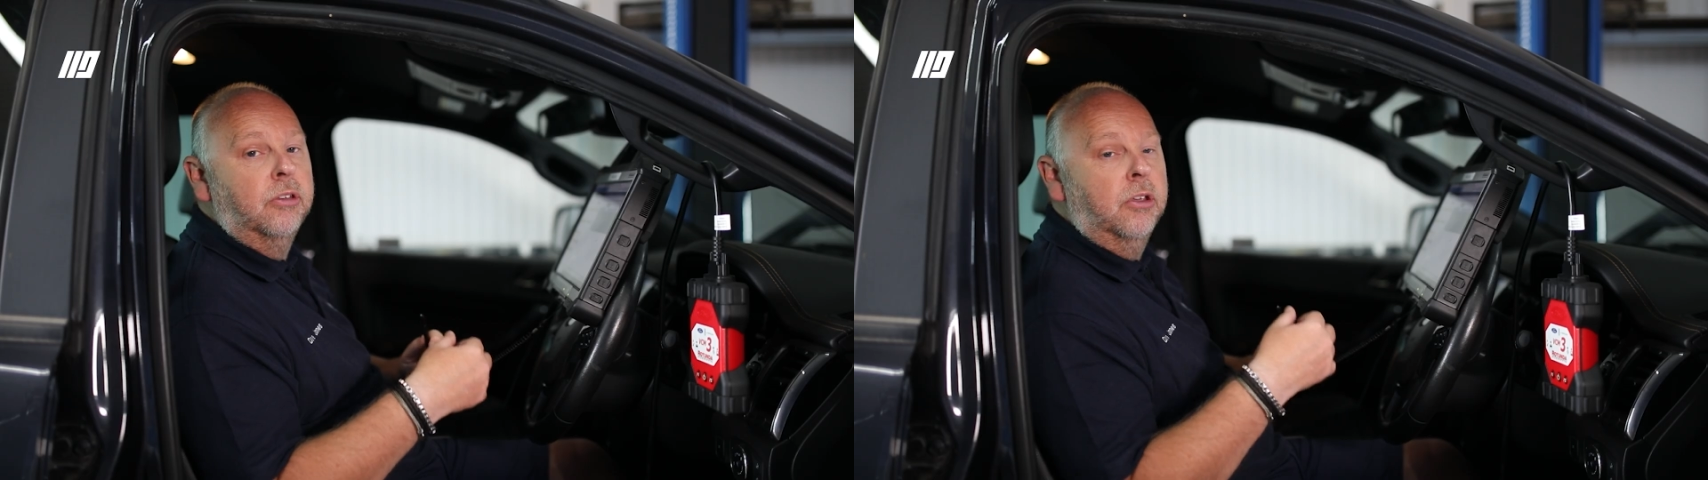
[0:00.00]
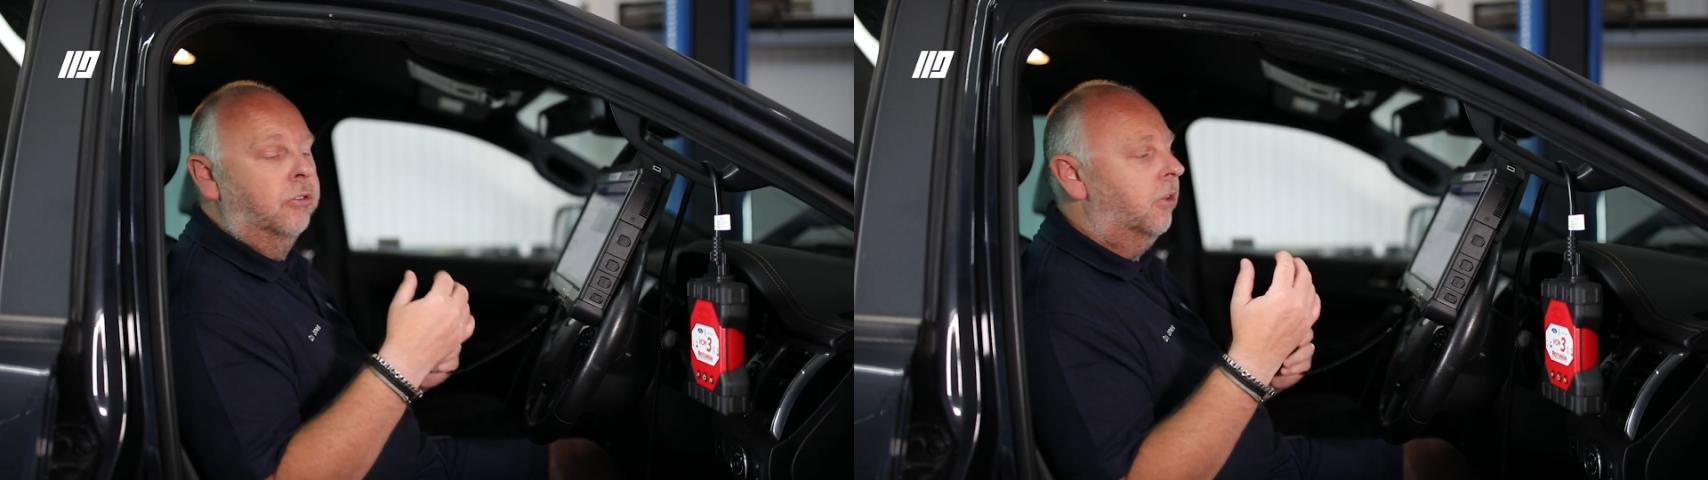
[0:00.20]

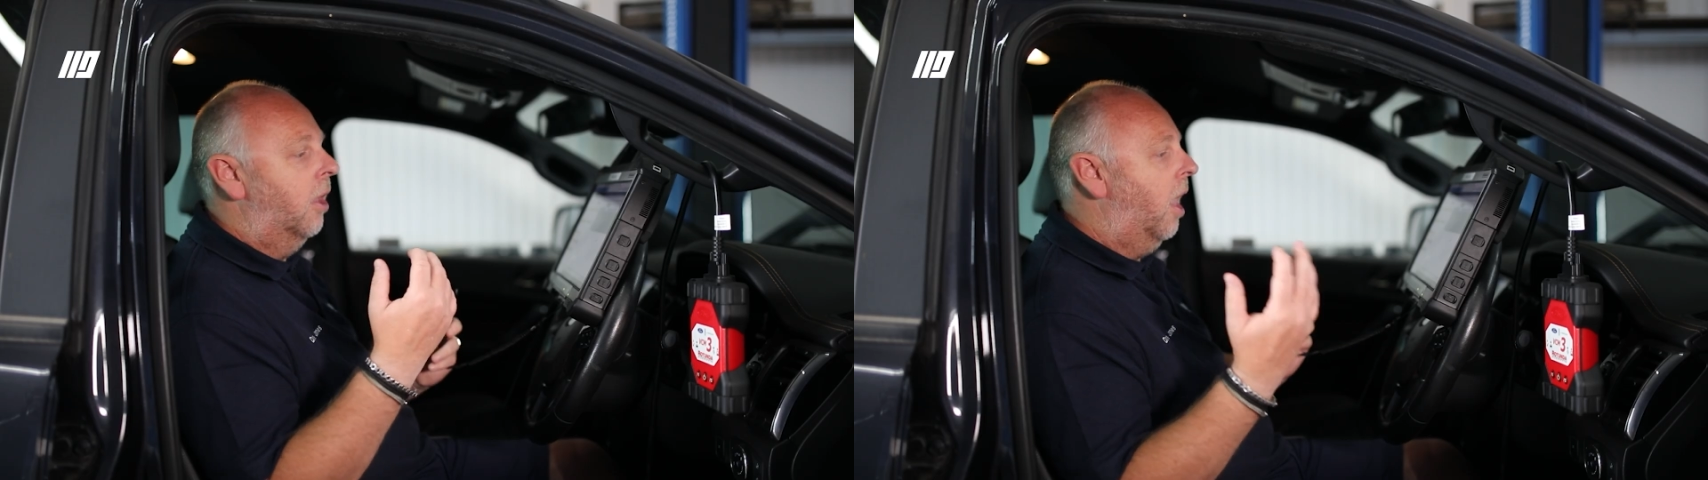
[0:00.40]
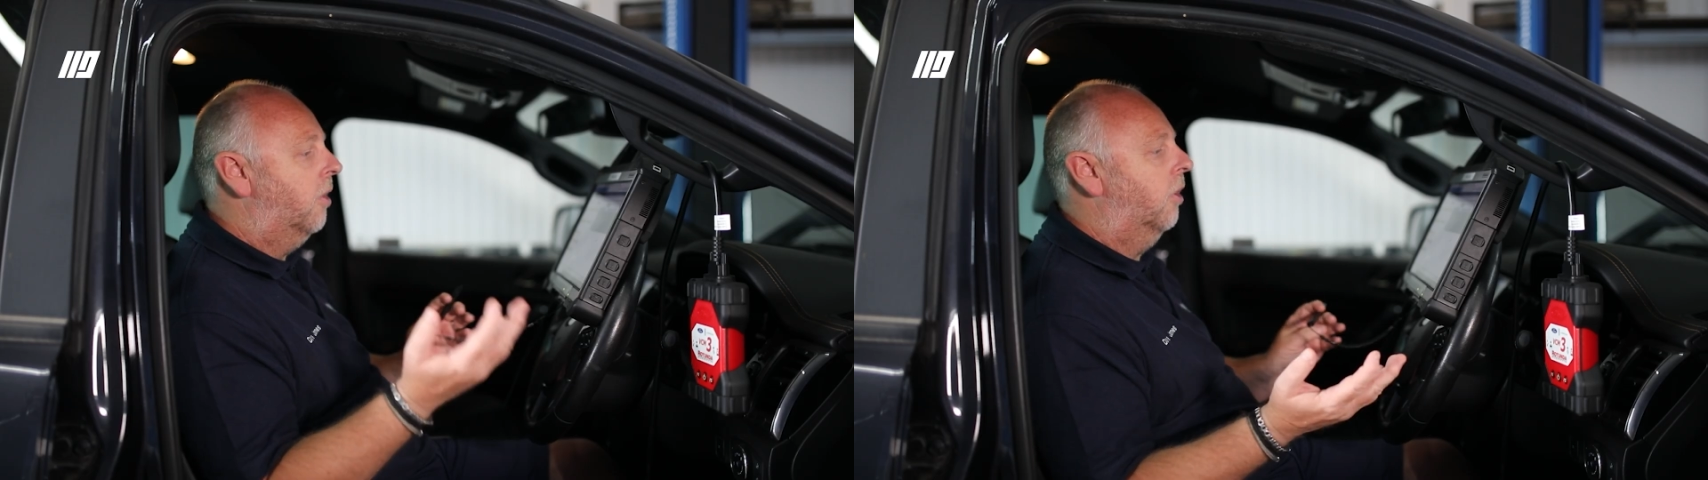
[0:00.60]

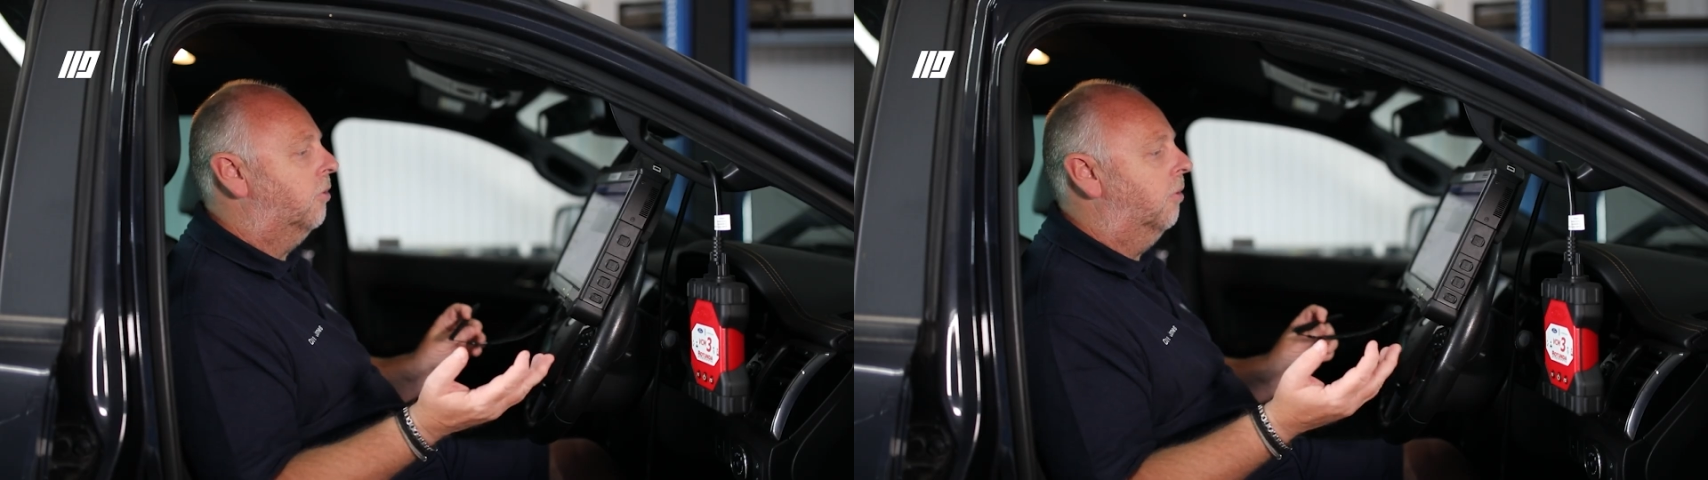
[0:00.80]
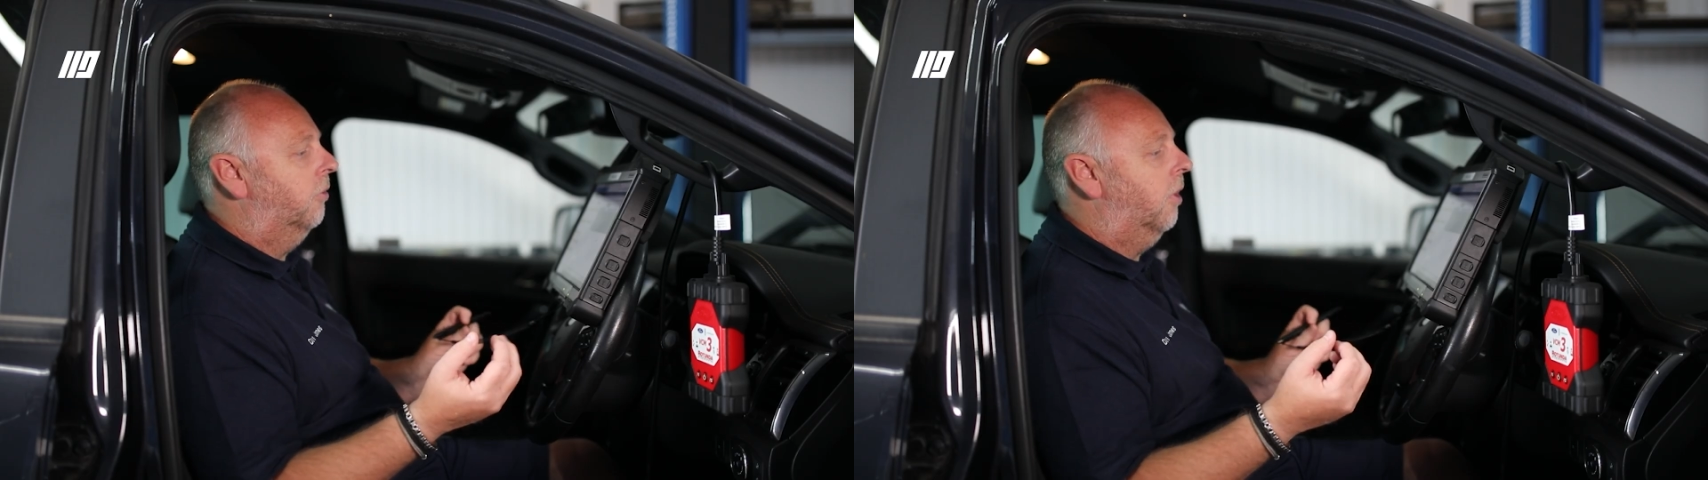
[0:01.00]

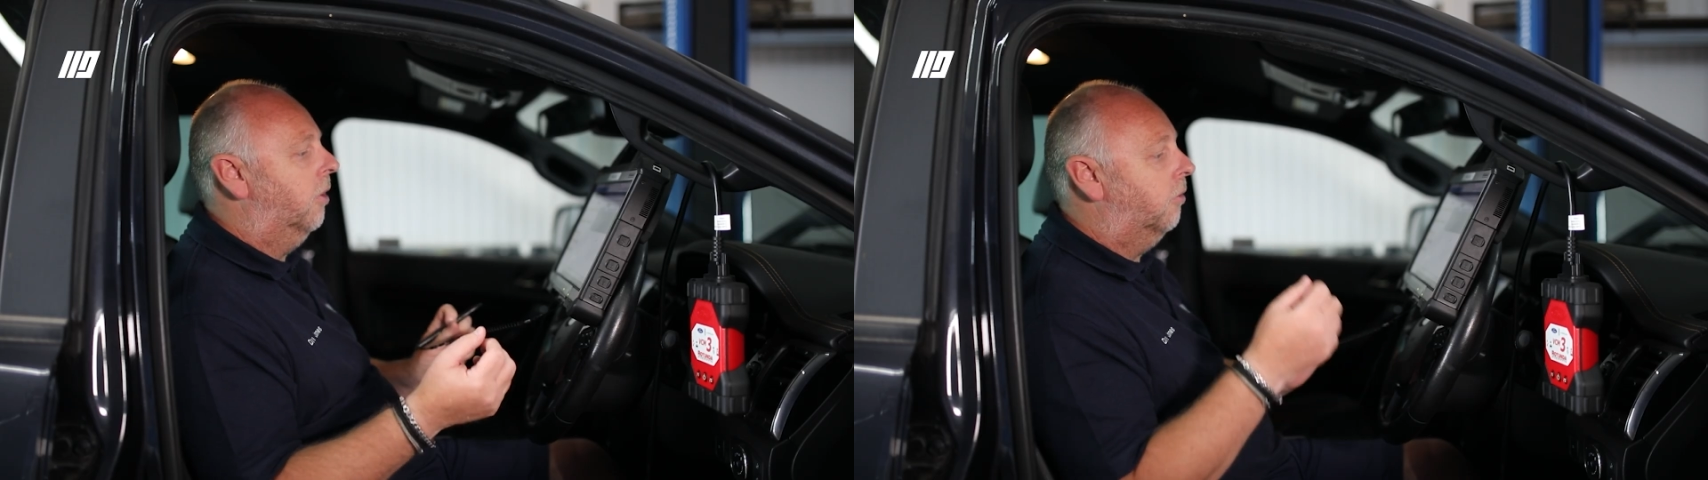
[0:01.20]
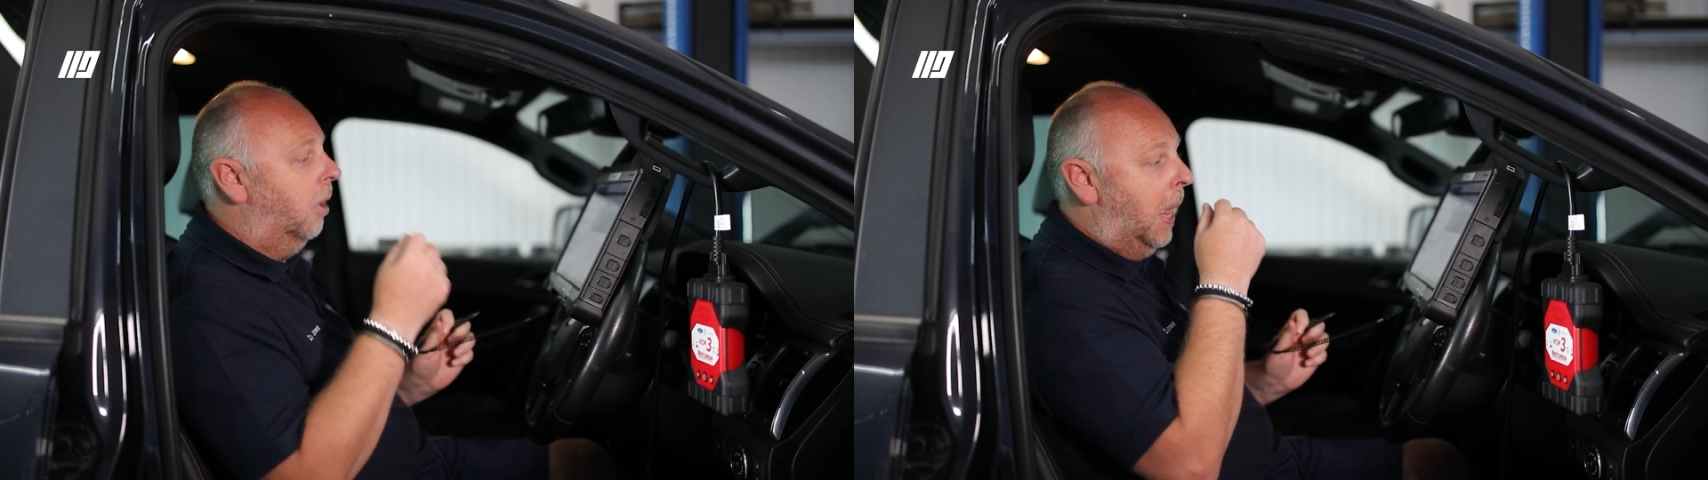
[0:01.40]
etc.,
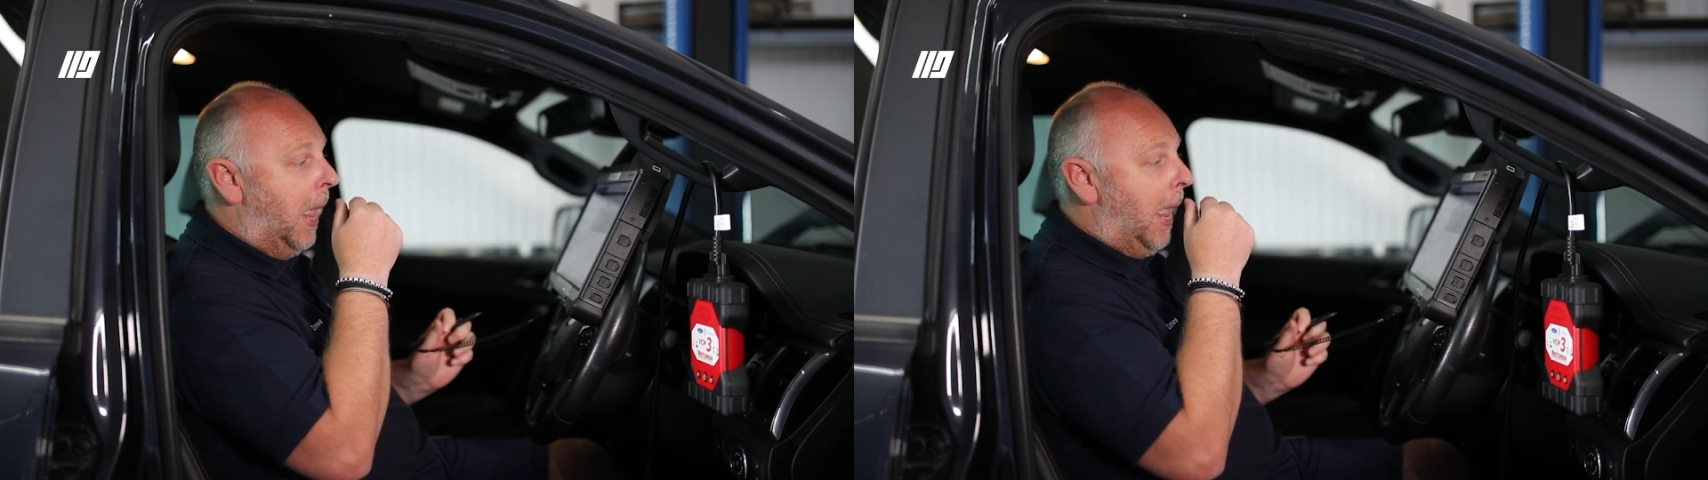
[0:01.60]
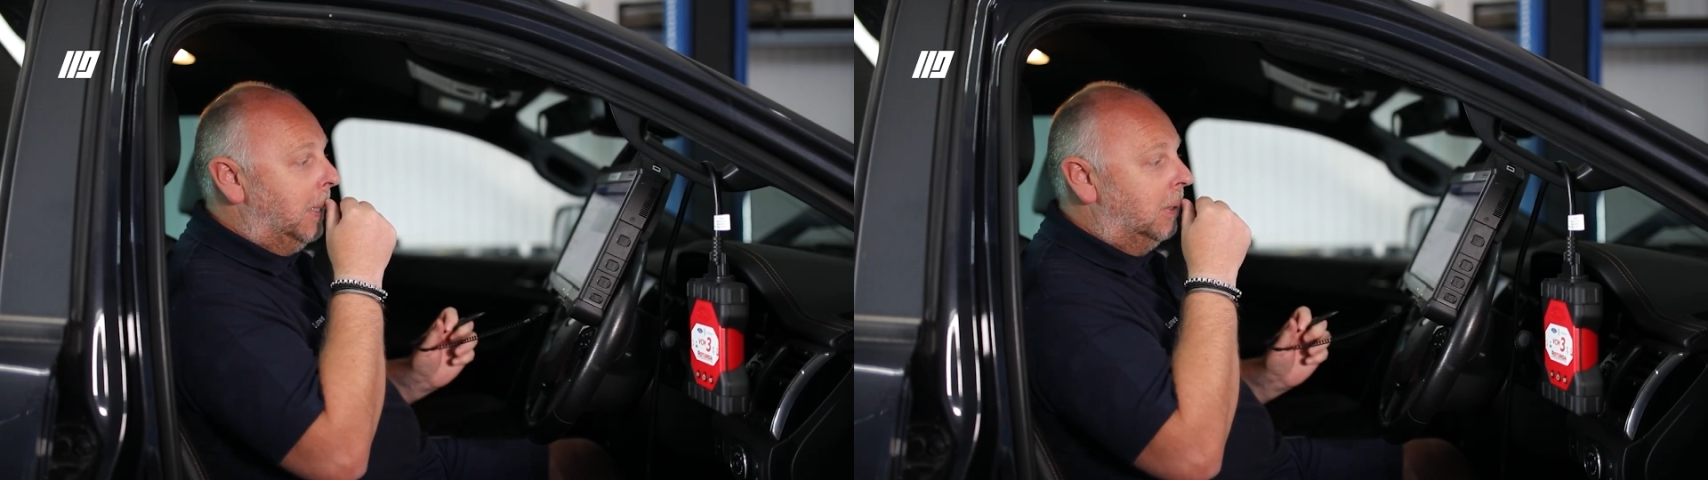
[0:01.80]
etc.